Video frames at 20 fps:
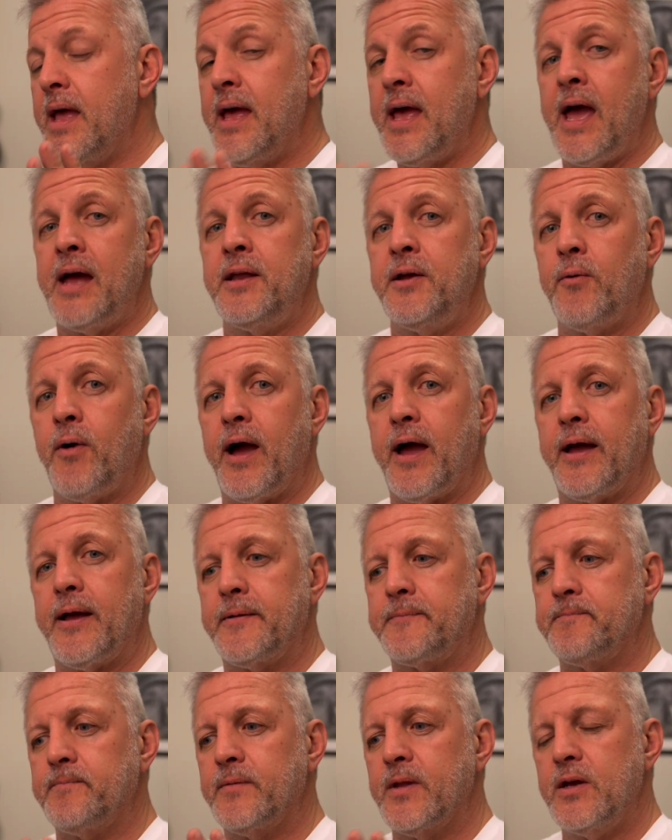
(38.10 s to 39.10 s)

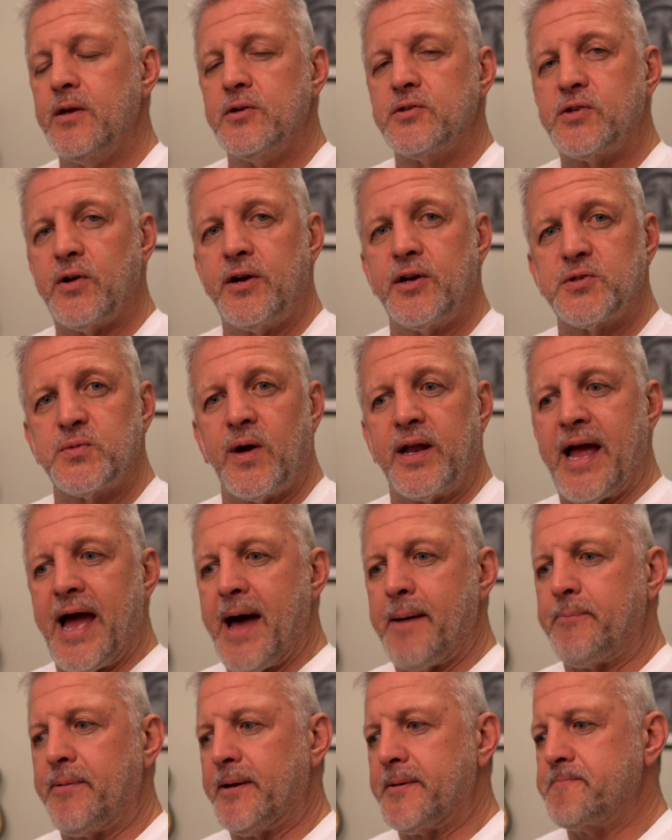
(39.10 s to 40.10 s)
Anyway, so here's what
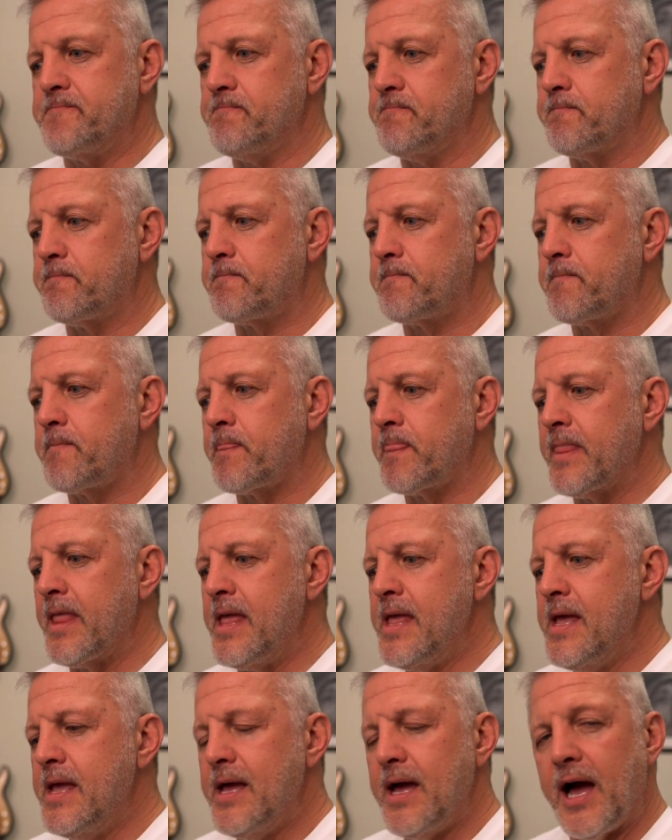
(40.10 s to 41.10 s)
happened.
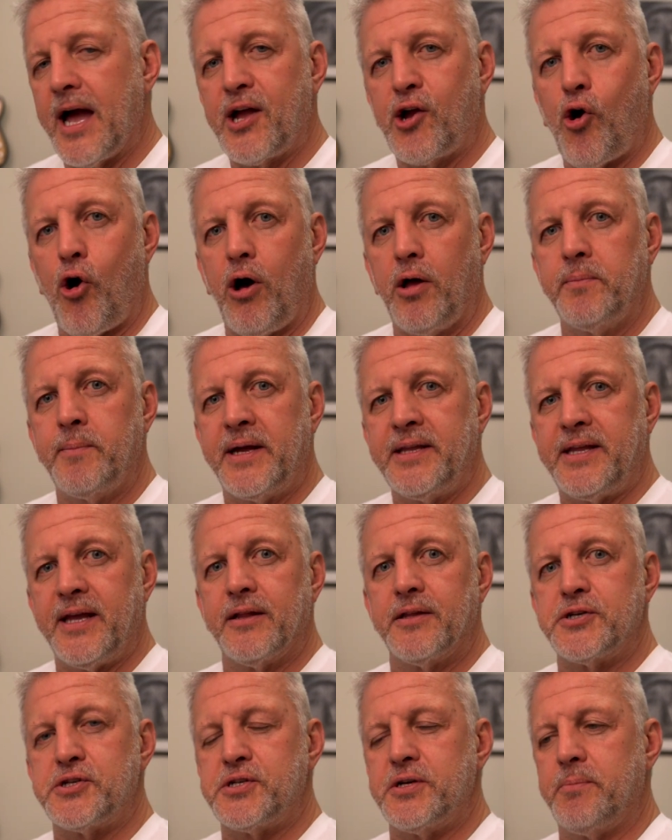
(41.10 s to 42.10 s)
I called my
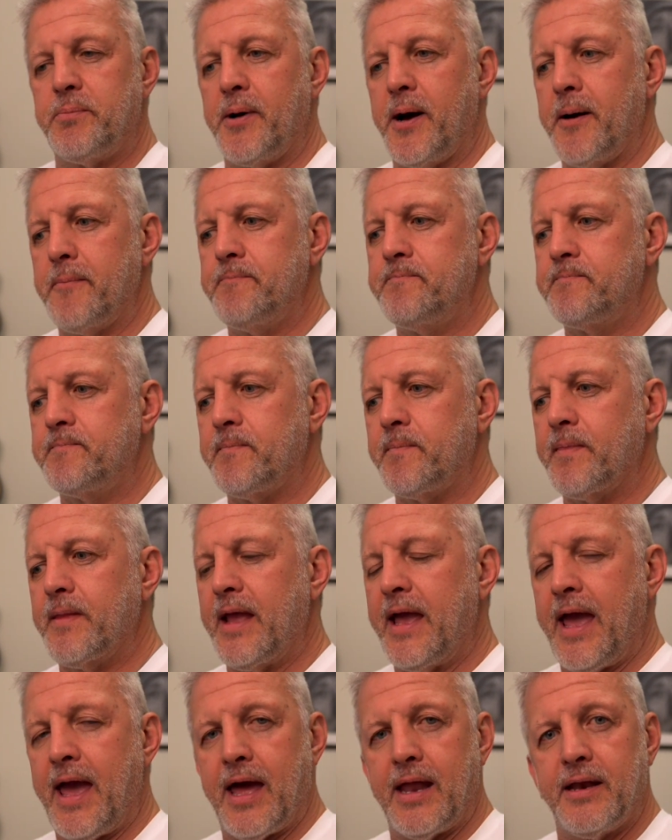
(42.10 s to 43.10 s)
dealership up,
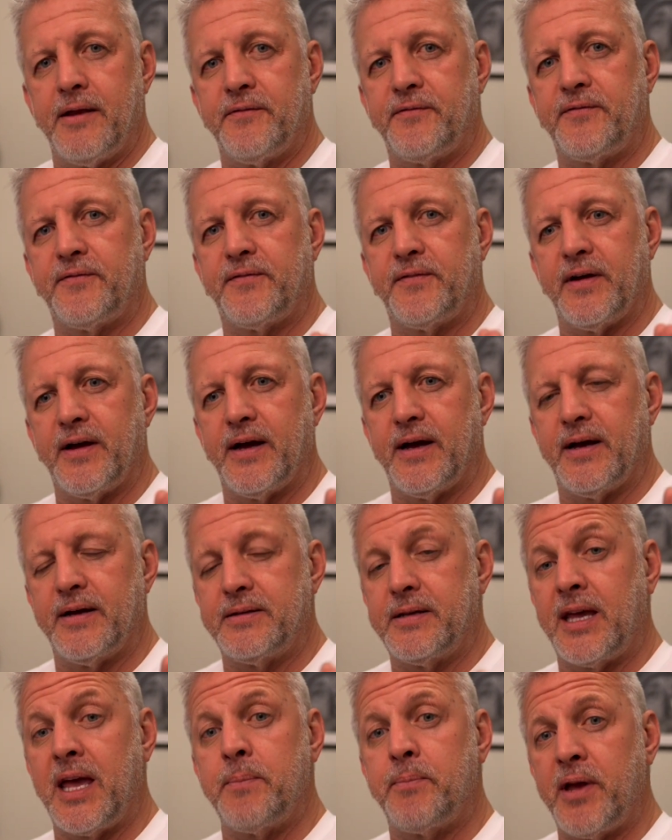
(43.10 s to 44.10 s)
and if
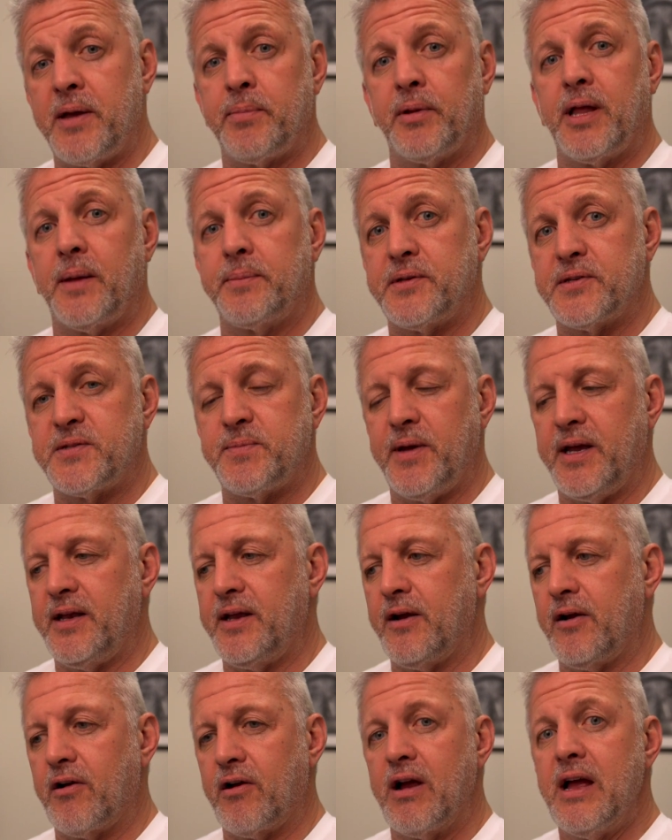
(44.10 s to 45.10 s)
to keep people up to speed
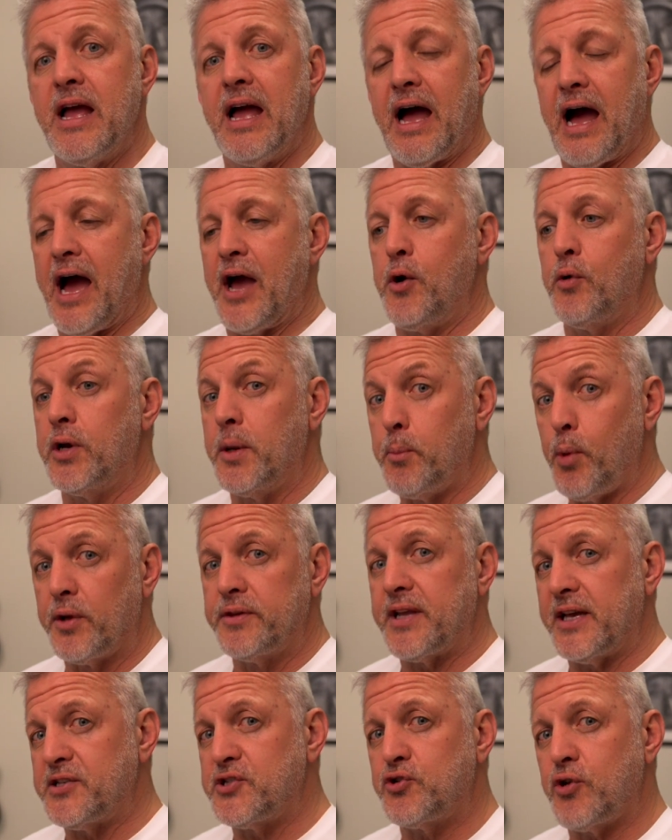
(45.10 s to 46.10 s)
here, I own a
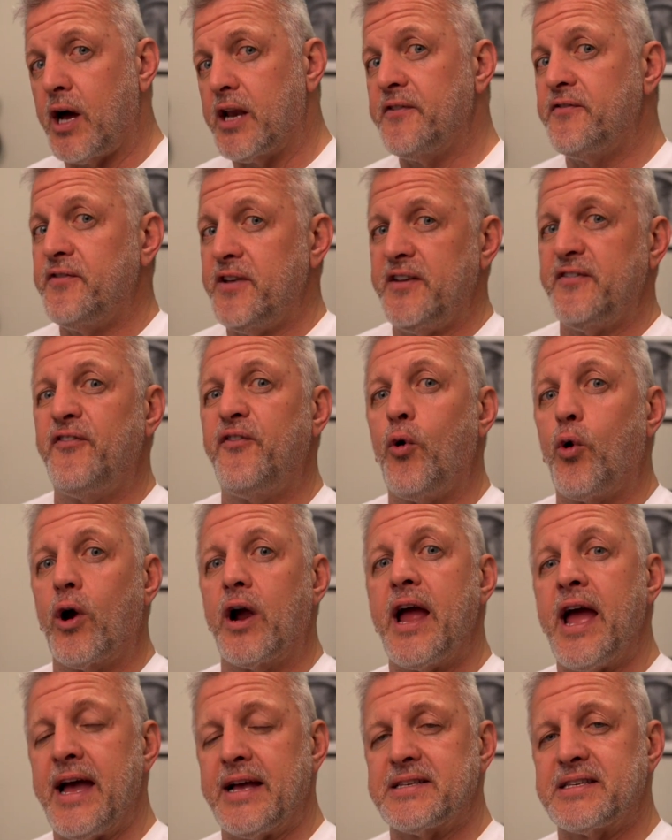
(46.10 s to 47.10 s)
Multistrada
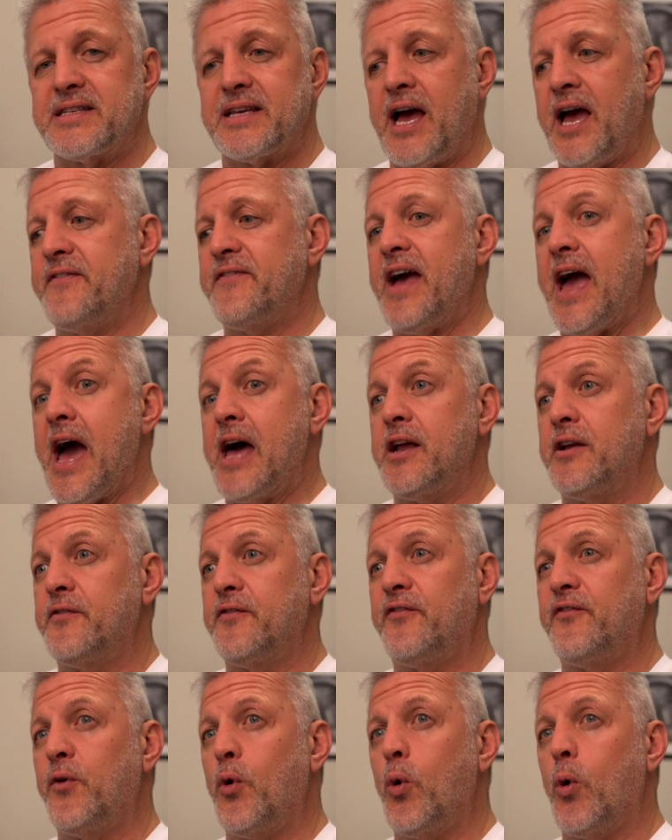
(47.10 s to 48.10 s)
V4S. I've had it
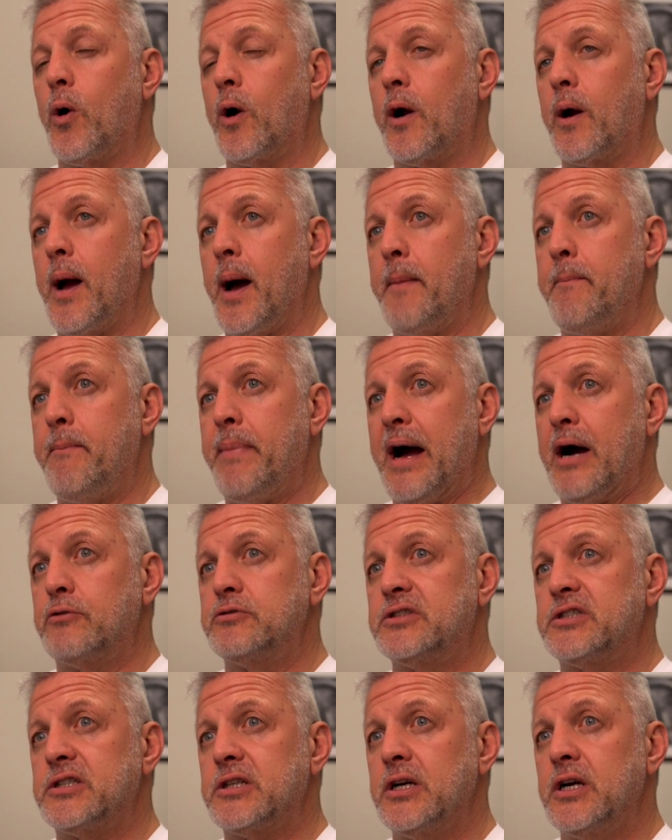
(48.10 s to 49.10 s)
for
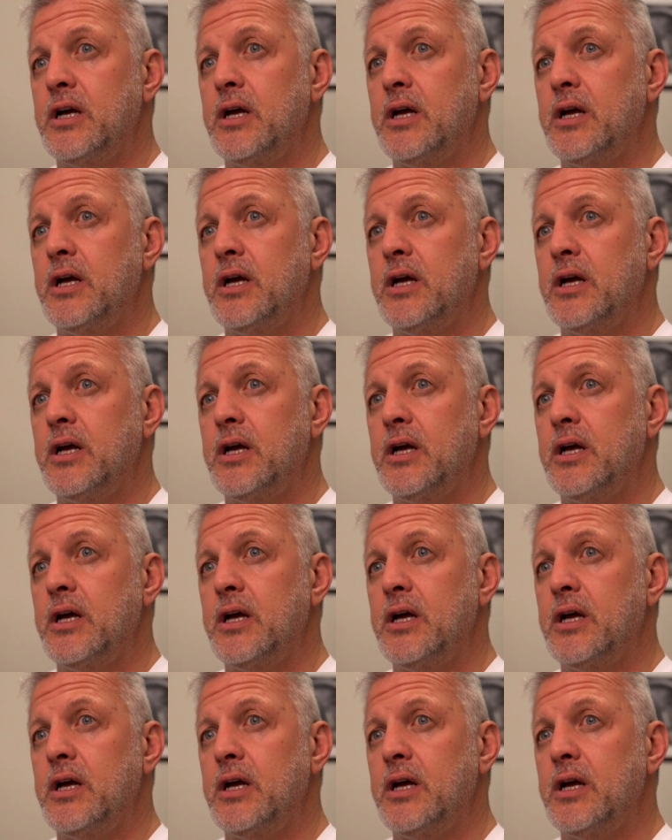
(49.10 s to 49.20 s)
about